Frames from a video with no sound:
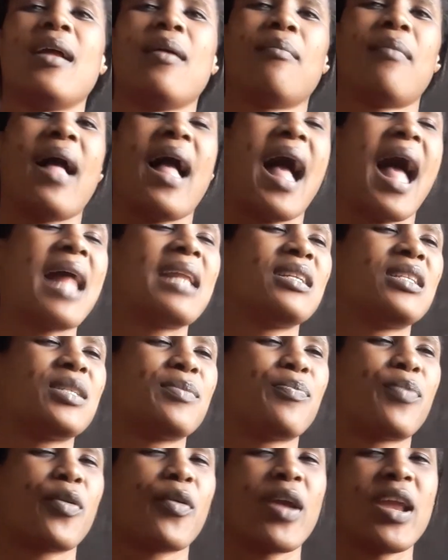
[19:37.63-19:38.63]
My
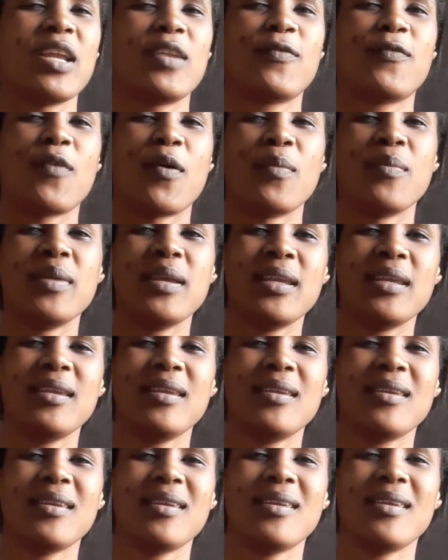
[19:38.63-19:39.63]
aunt prayed for
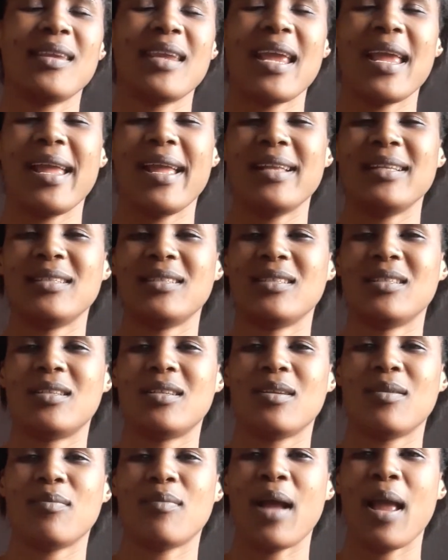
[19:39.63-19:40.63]
me. And
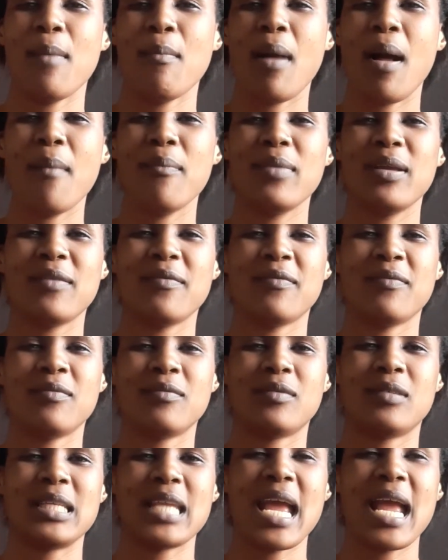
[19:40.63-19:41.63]
my mom and
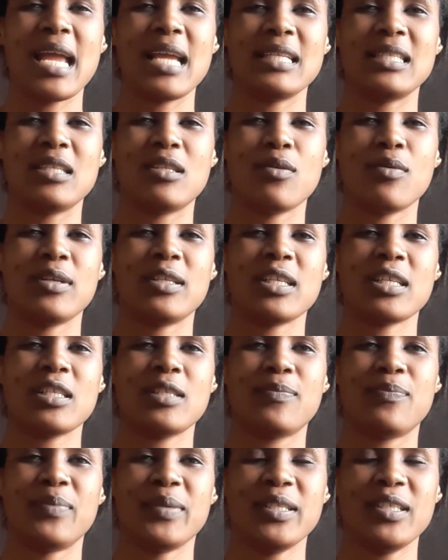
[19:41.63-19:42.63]
dad, they were just
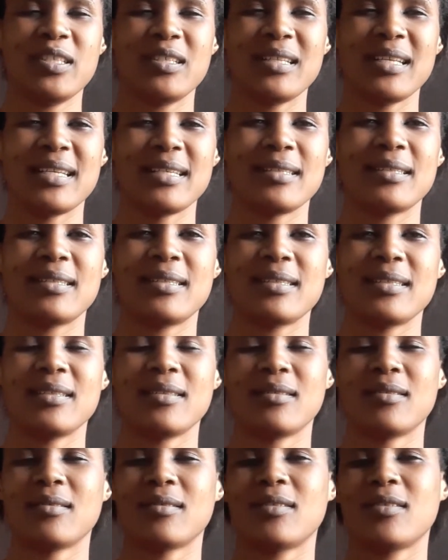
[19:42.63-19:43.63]
speechless.
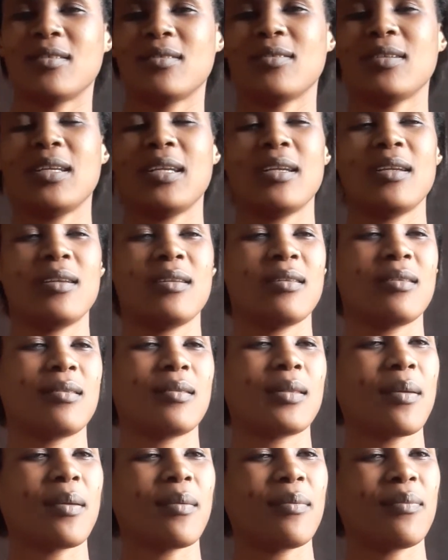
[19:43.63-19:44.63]
And okay,
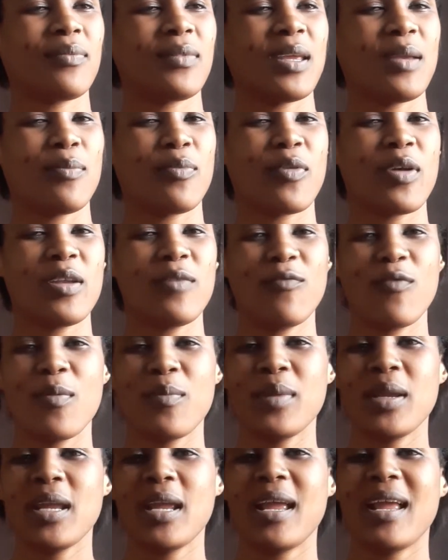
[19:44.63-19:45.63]
they prayed for
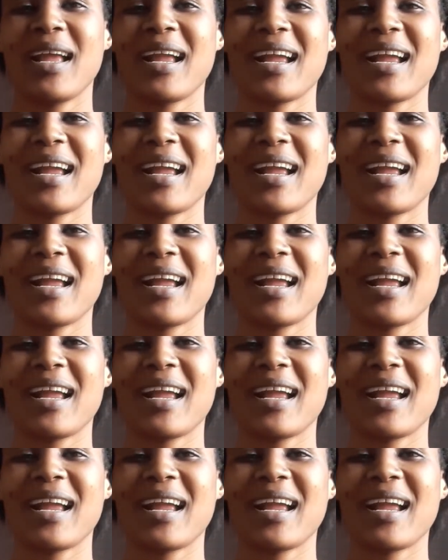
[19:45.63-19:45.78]
me.